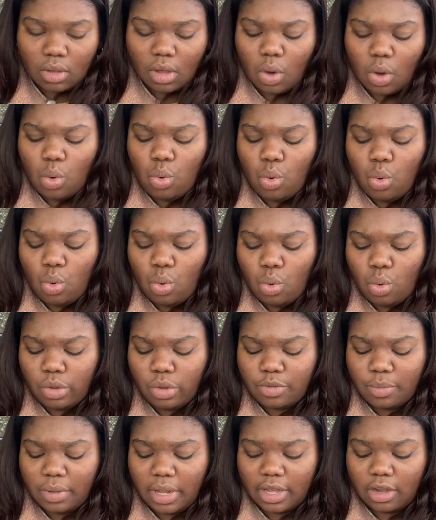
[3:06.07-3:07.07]
Ooh, it
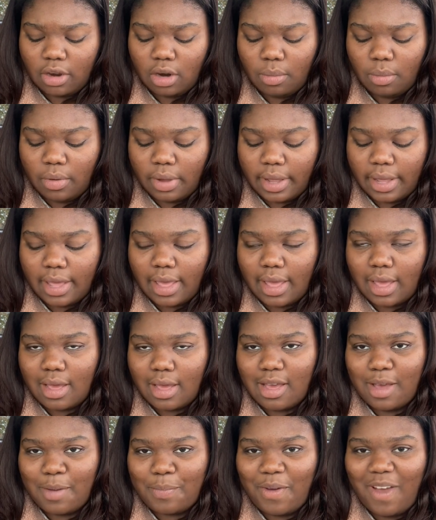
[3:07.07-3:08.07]
smells like caramel
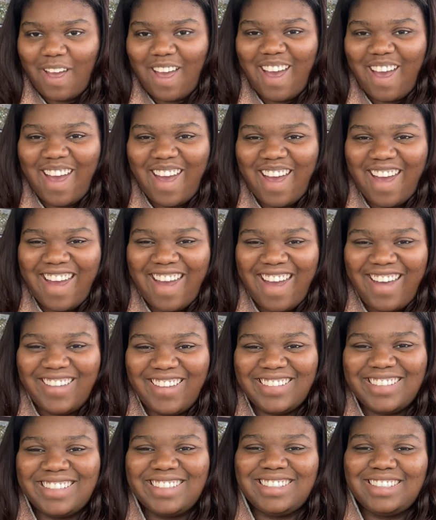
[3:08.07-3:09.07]
apple.